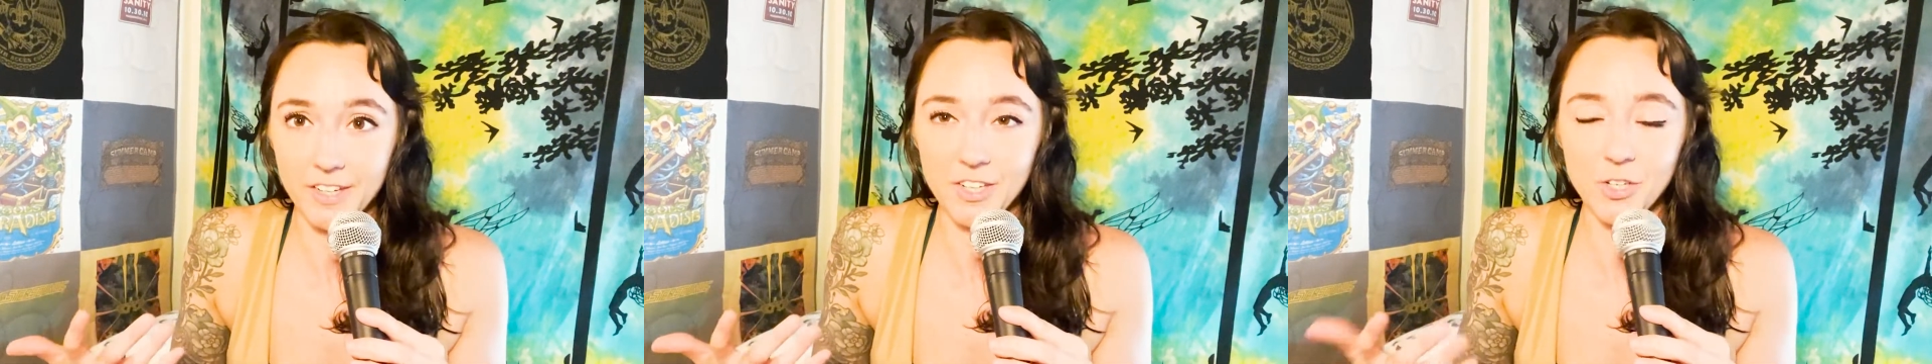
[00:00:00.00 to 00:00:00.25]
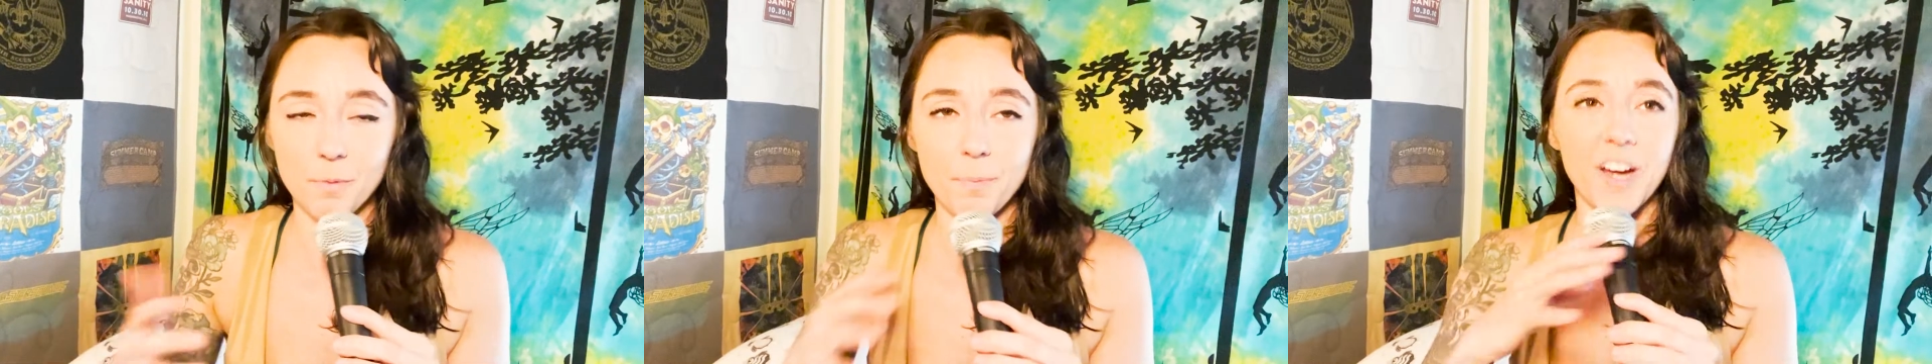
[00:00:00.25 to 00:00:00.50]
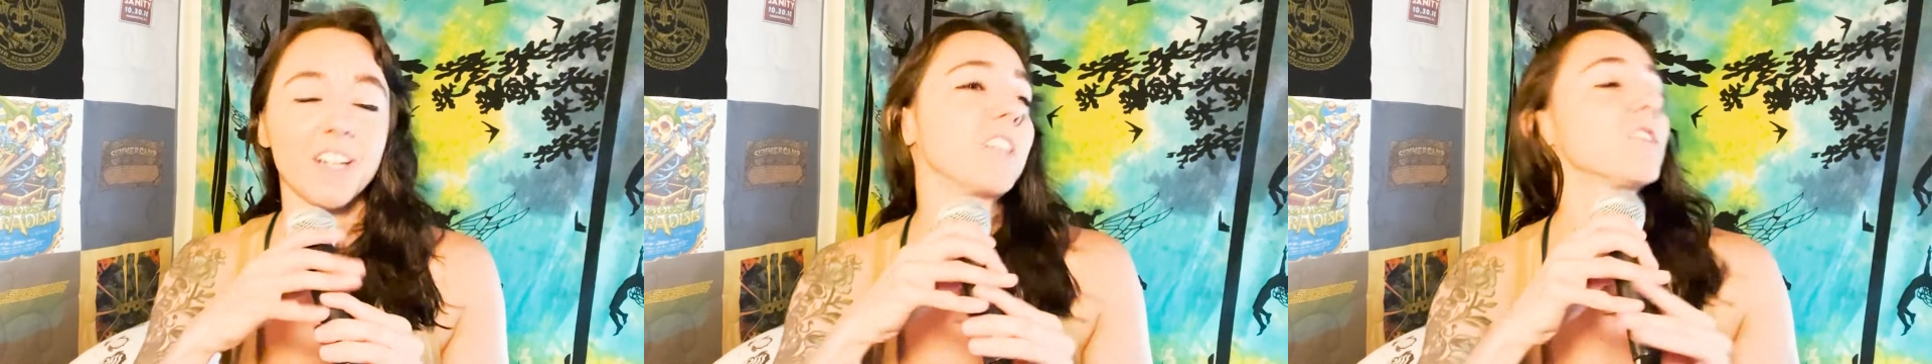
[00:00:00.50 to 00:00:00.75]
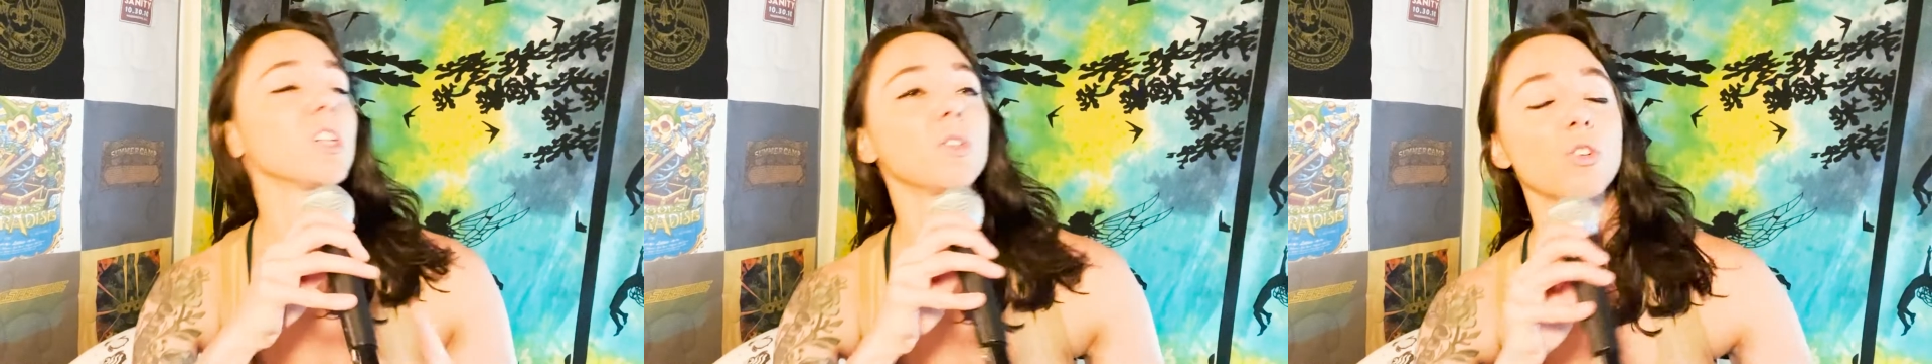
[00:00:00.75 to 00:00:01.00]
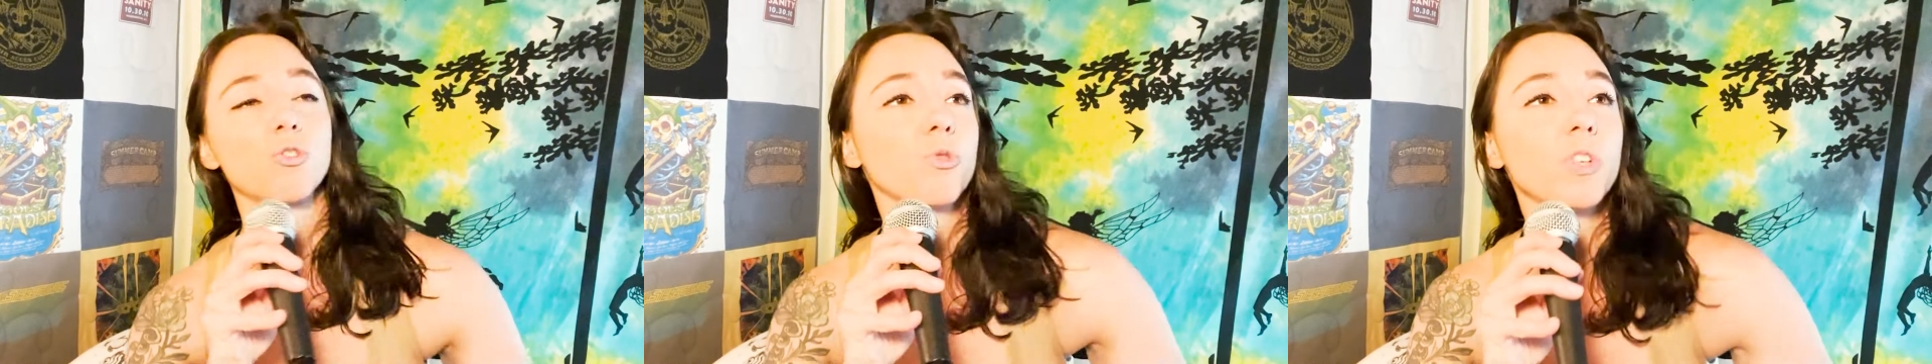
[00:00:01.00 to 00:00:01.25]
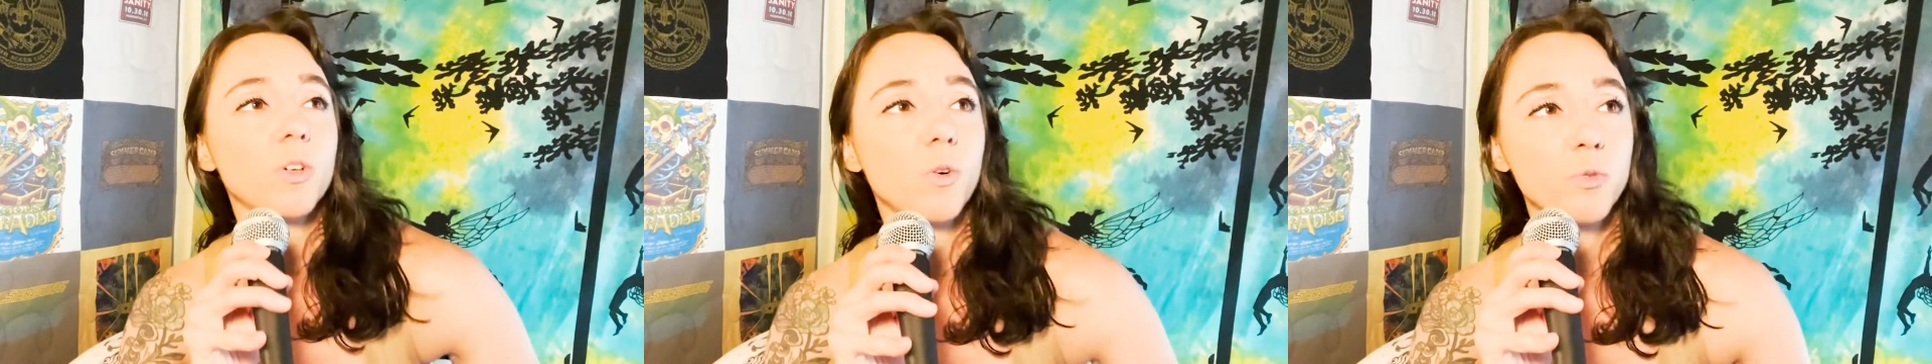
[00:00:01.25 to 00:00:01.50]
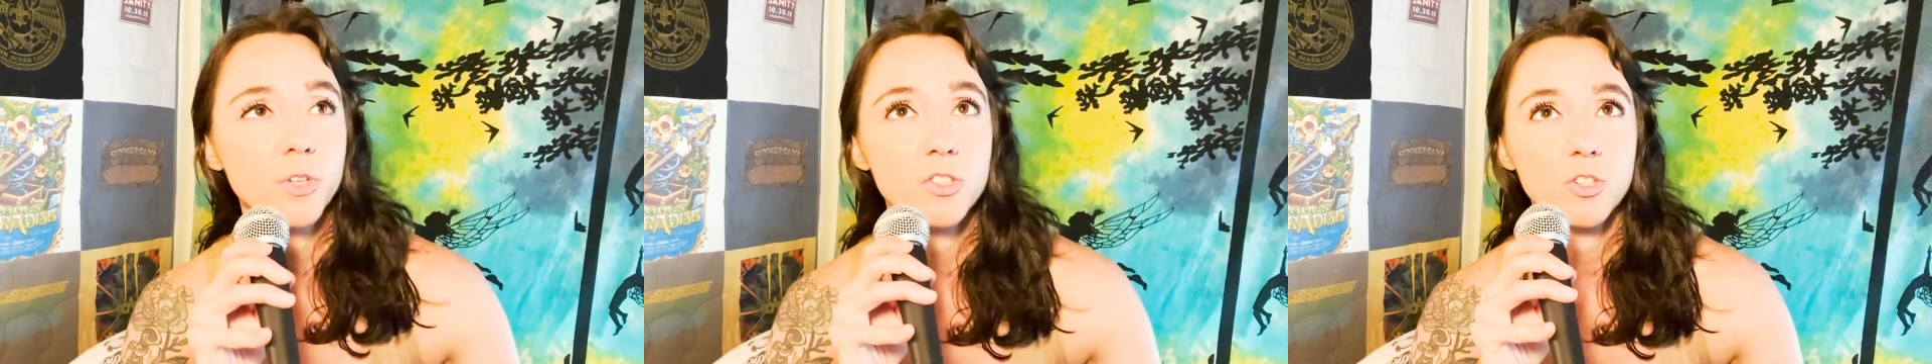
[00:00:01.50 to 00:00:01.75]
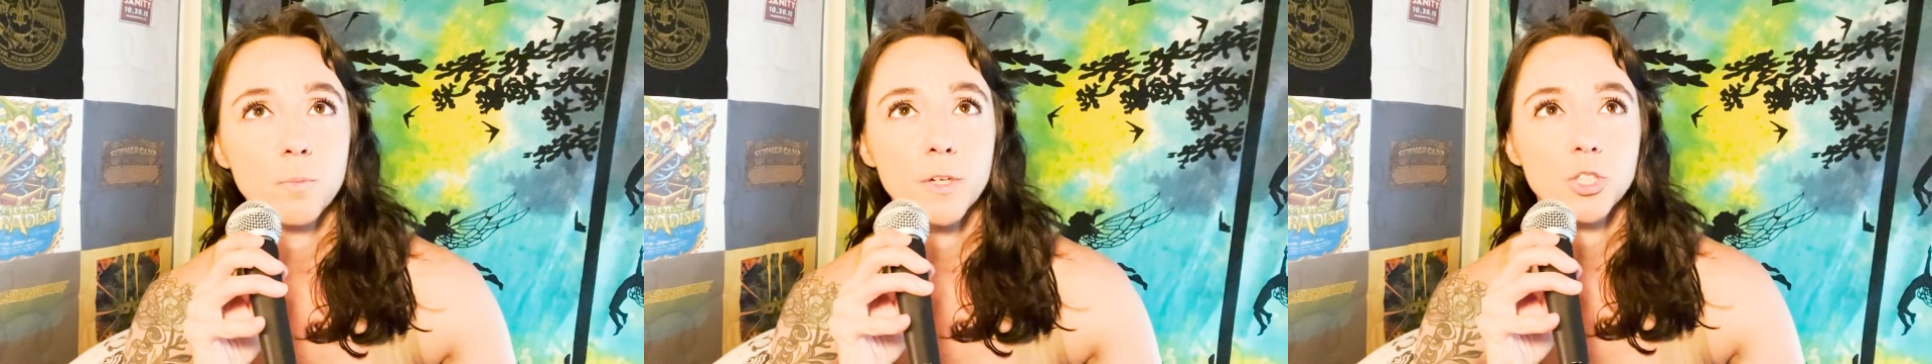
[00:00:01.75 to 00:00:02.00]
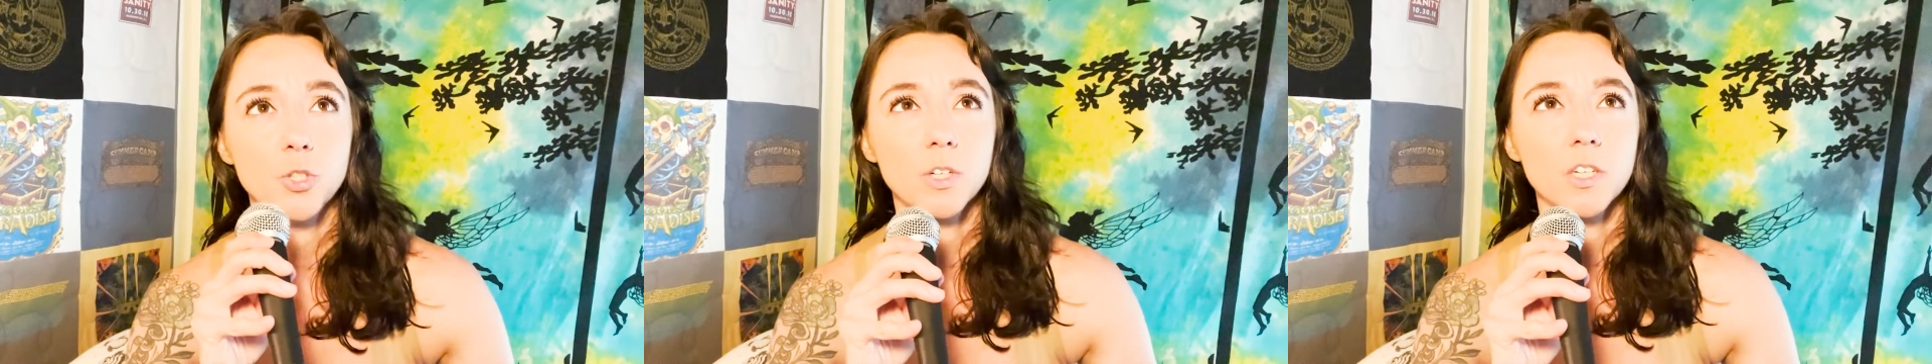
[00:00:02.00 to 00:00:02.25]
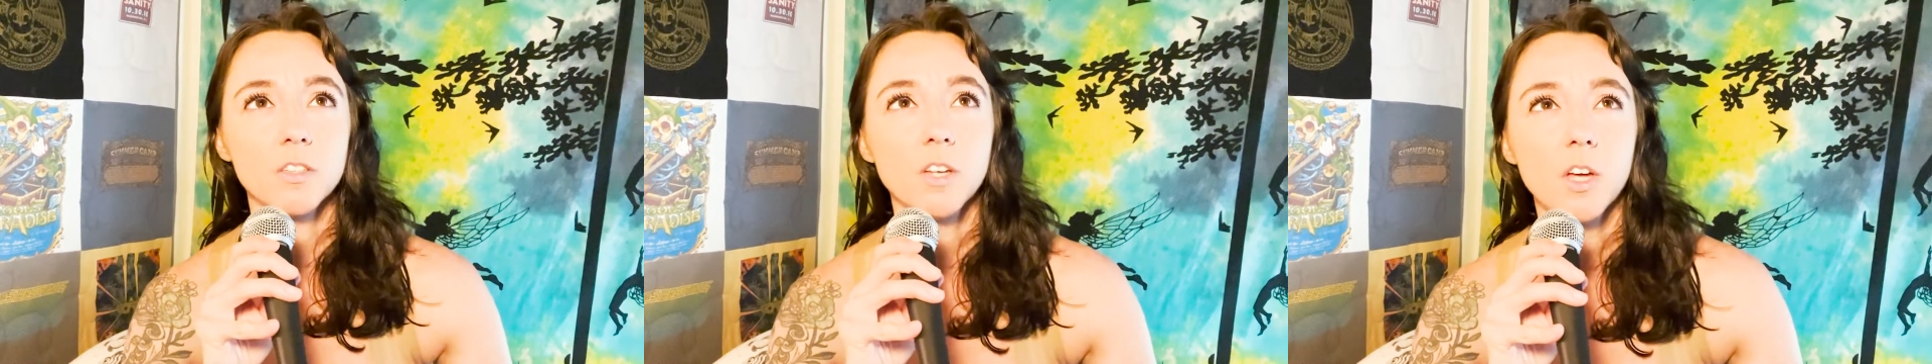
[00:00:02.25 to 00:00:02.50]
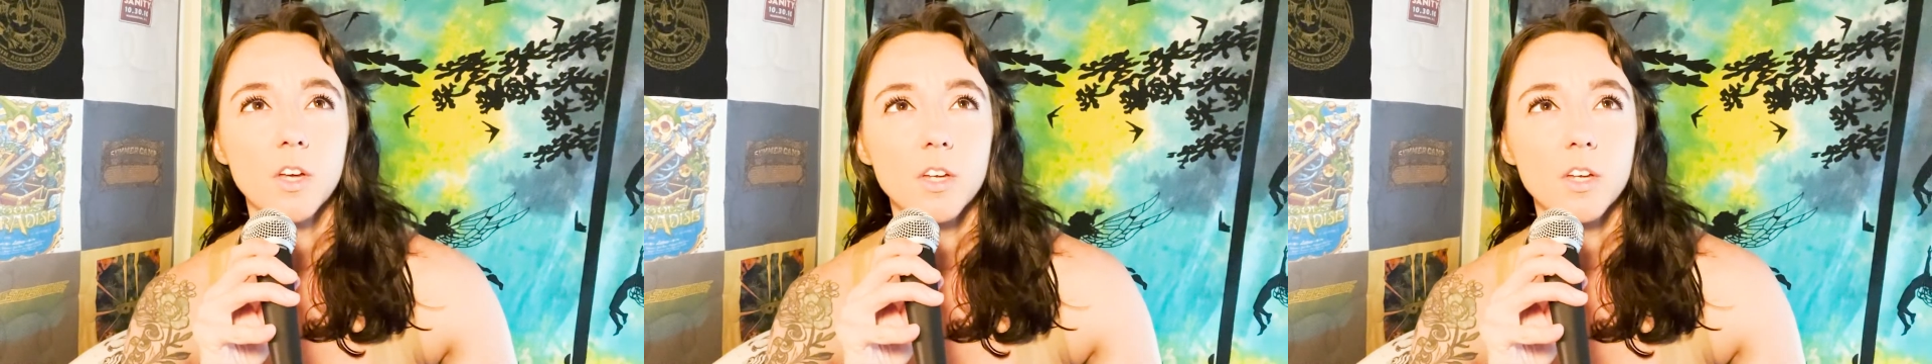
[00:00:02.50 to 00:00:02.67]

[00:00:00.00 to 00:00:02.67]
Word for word: in your body. So there's really only so much you can